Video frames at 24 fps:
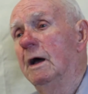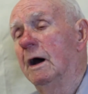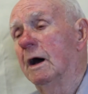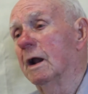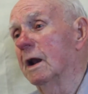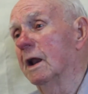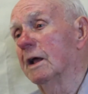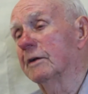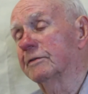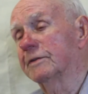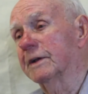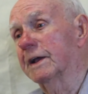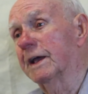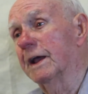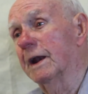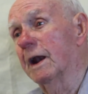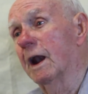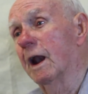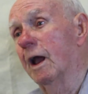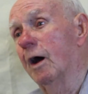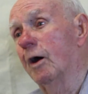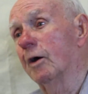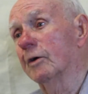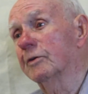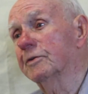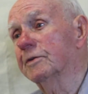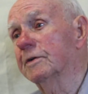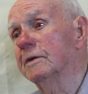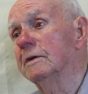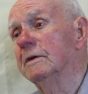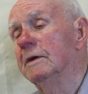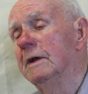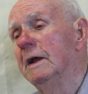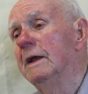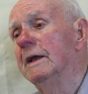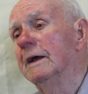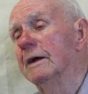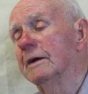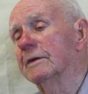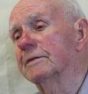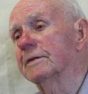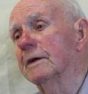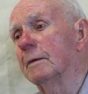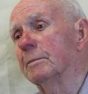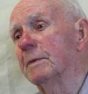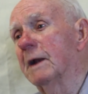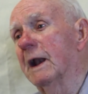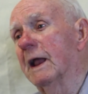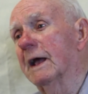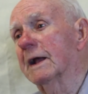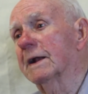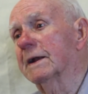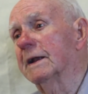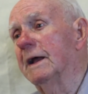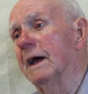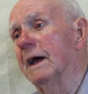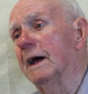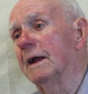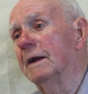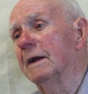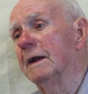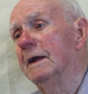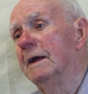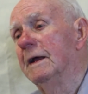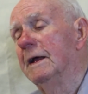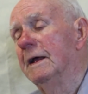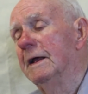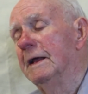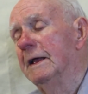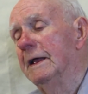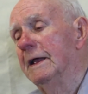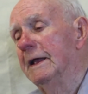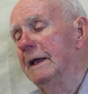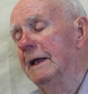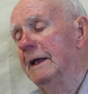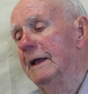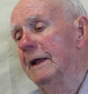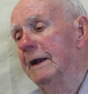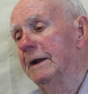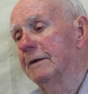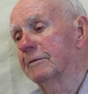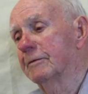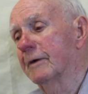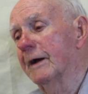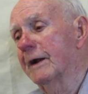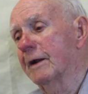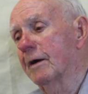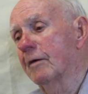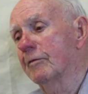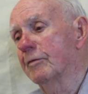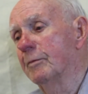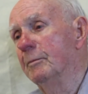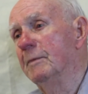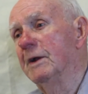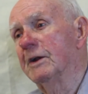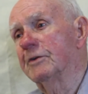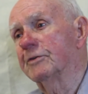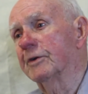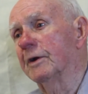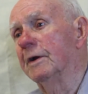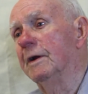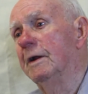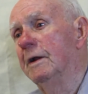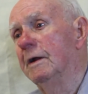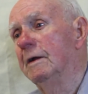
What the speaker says: unless they get lost or something like that. And it's right off Mission.